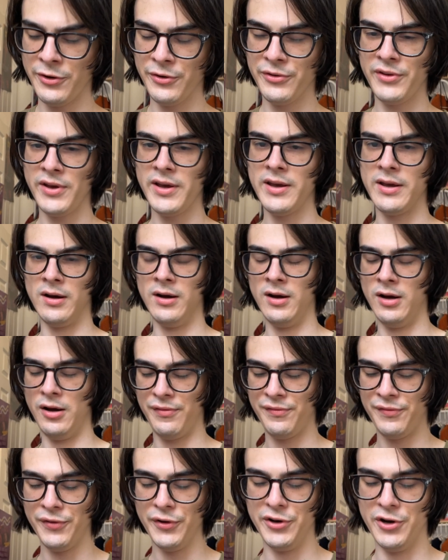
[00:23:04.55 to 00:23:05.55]
is a
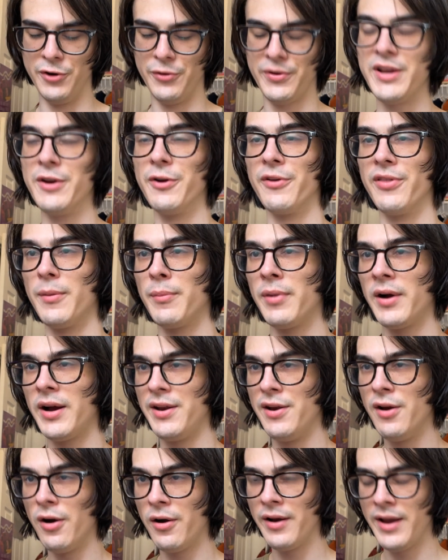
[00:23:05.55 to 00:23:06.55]
footnote here that by
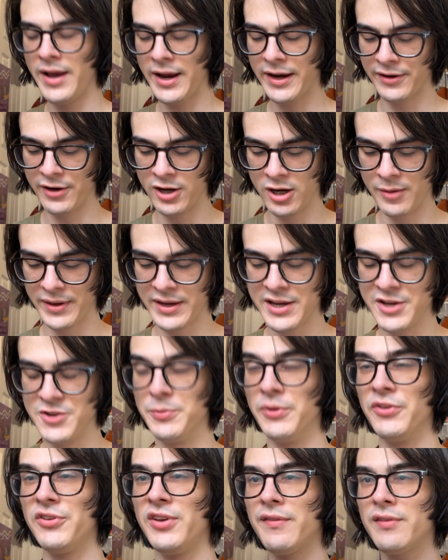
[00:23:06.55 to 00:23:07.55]
non-economic, he
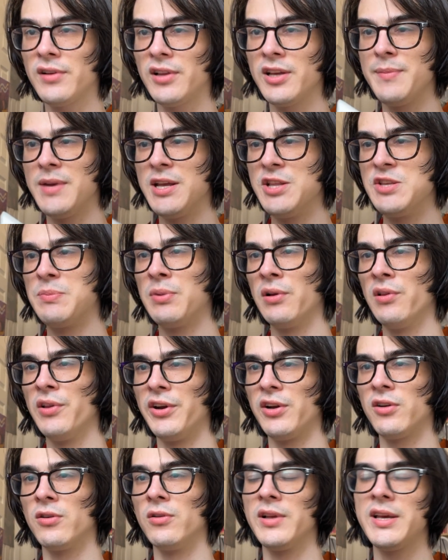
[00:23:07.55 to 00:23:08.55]
specifically means
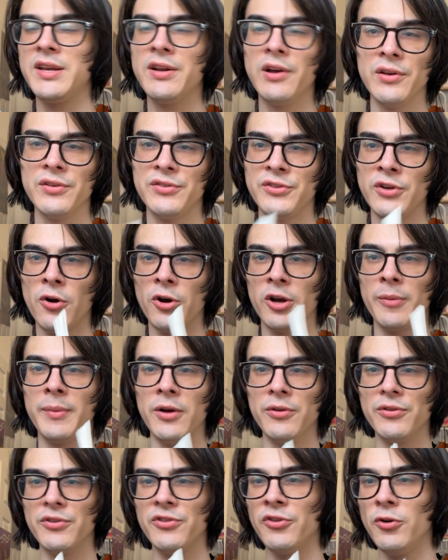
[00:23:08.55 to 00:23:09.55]
political. He does talk
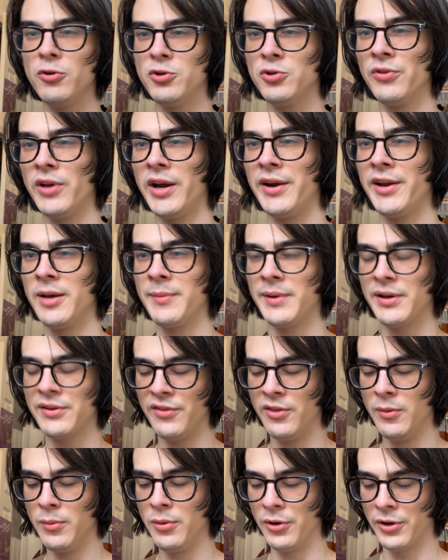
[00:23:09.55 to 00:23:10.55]
about social dynamics in
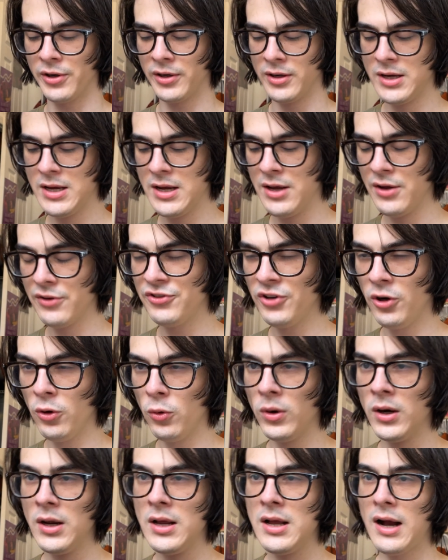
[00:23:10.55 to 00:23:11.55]
the book.
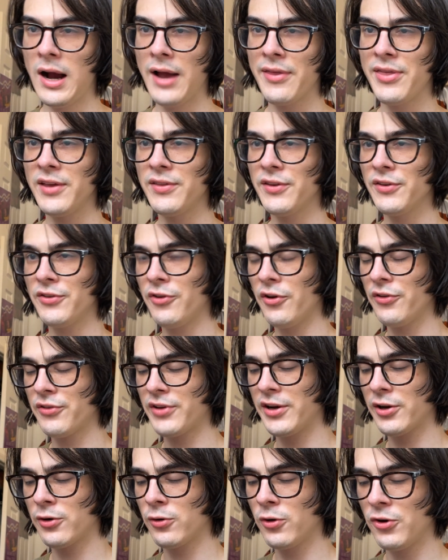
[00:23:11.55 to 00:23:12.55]
So I think this does get
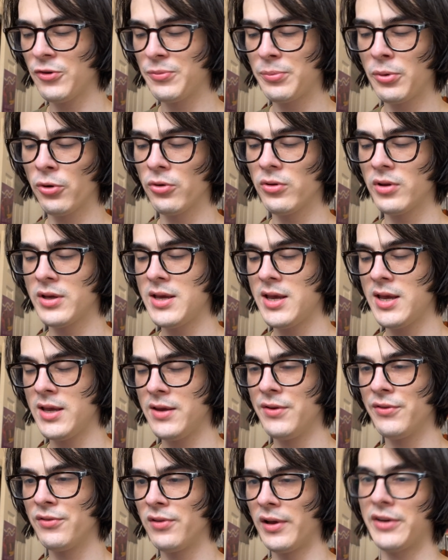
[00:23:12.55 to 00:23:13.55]
across partly
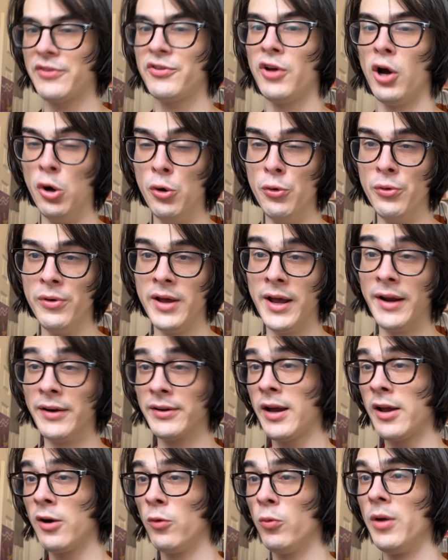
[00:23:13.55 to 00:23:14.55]
his tone and
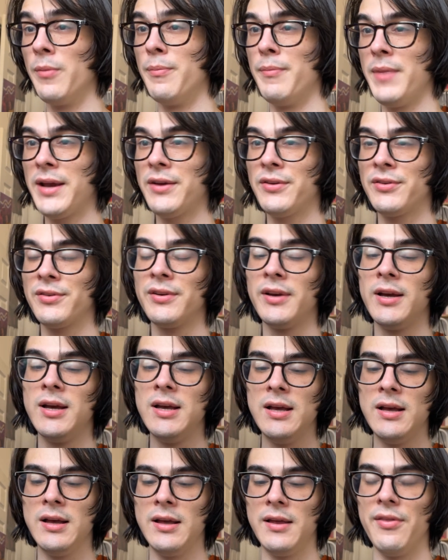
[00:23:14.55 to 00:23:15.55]
kind of what makes
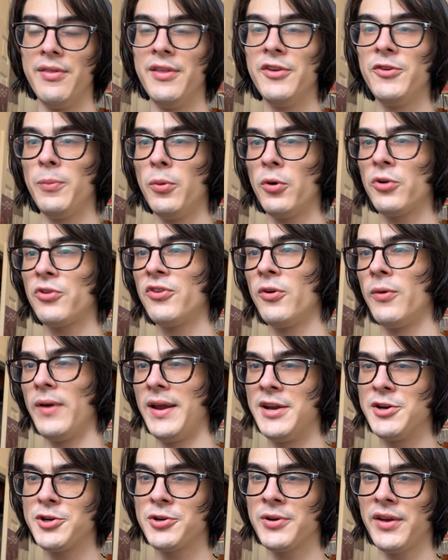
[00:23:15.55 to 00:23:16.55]
this book so
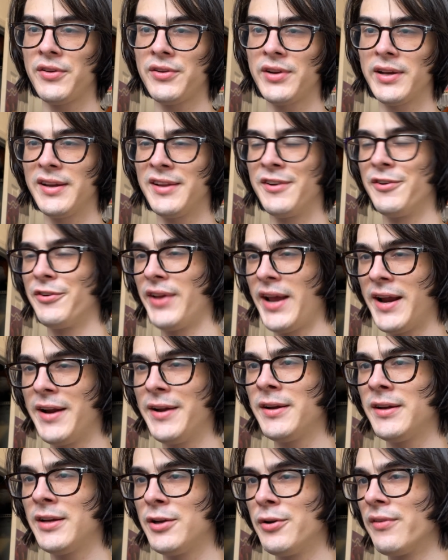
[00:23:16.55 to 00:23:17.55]
interesting and
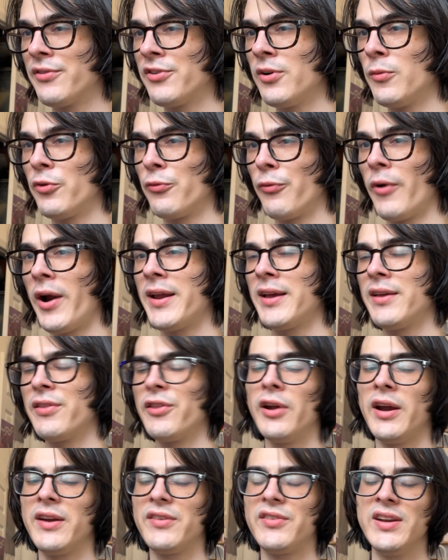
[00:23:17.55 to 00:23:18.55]
entertaining. You have someone writing in the
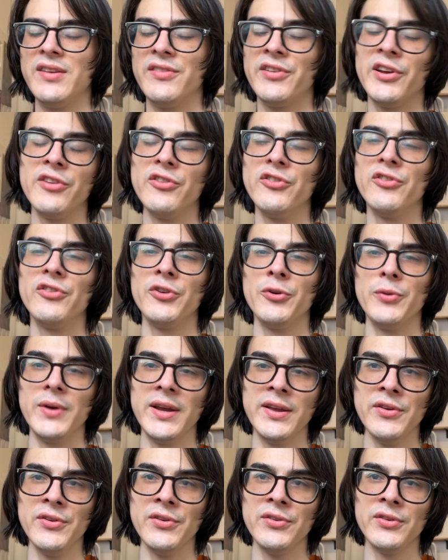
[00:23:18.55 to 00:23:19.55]
1910s who
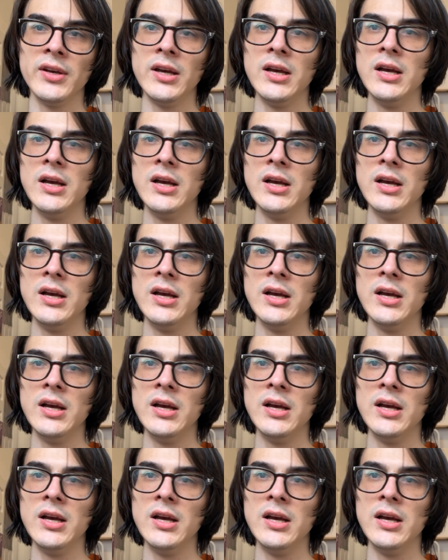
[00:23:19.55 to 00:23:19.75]
is